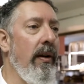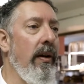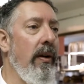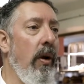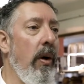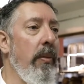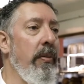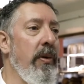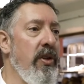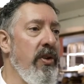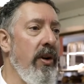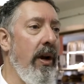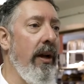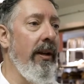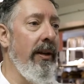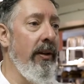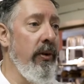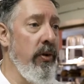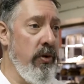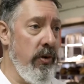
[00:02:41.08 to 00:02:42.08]
Long Beach
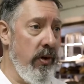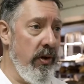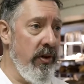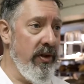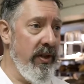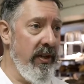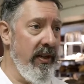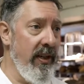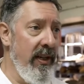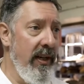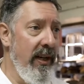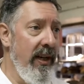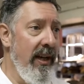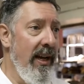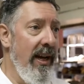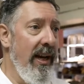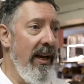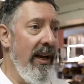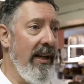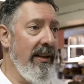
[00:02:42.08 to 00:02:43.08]
Island, New Jersey
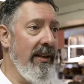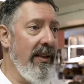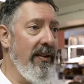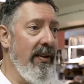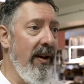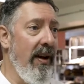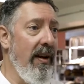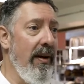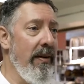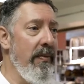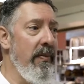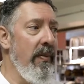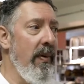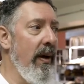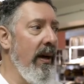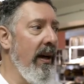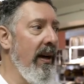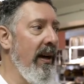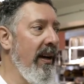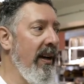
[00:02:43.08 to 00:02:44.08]
at the time,
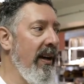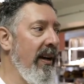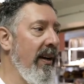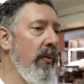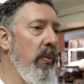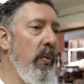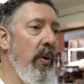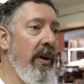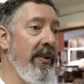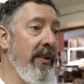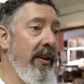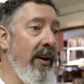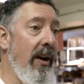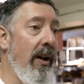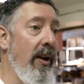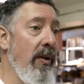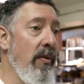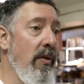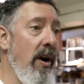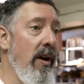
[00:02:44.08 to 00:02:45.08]
and went to
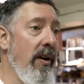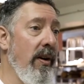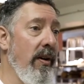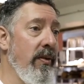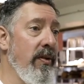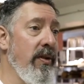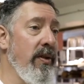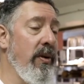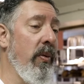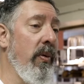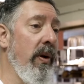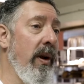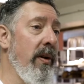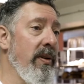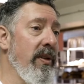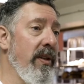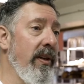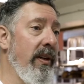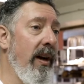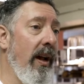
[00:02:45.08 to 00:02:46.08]
Colorado. So when I
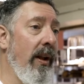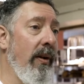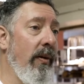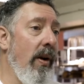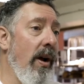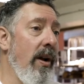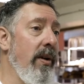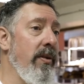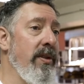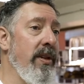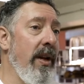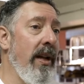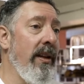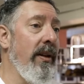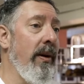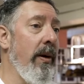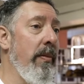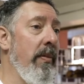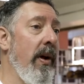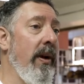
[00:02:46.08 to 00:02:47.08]
was in Colorado, I was
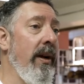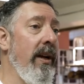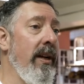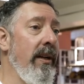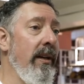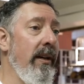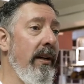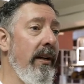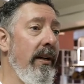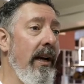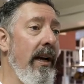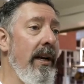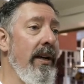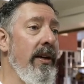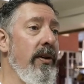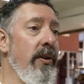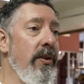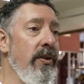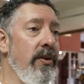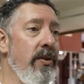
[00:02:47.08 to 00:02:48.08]
out there about
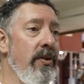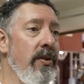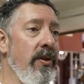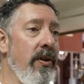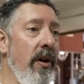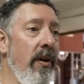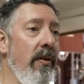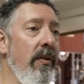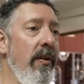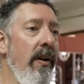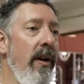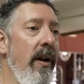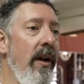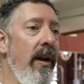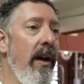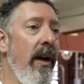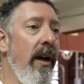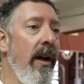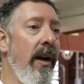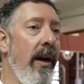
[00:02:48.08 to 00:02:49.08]
eight years or so.
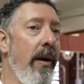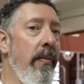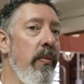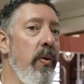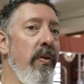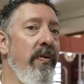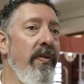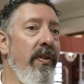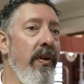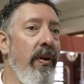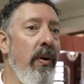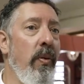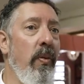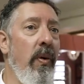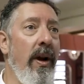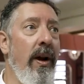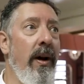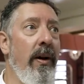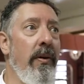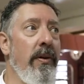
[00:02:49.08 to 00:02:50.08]
And I moved here
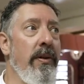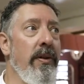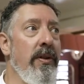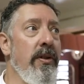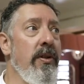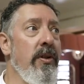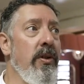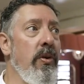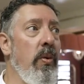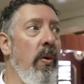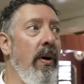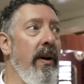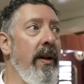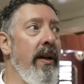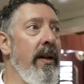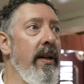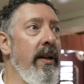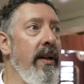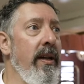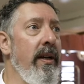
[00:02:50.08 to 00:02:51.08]
when I was
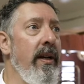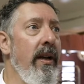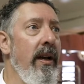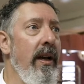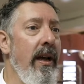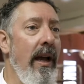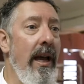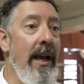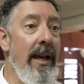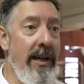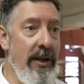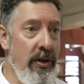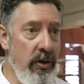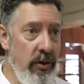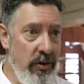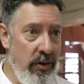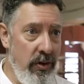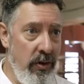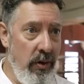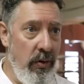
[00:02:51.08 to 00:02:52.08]
28
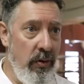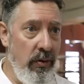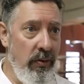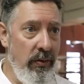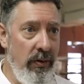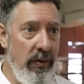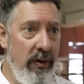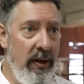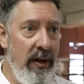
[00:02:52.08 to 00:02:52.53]
years old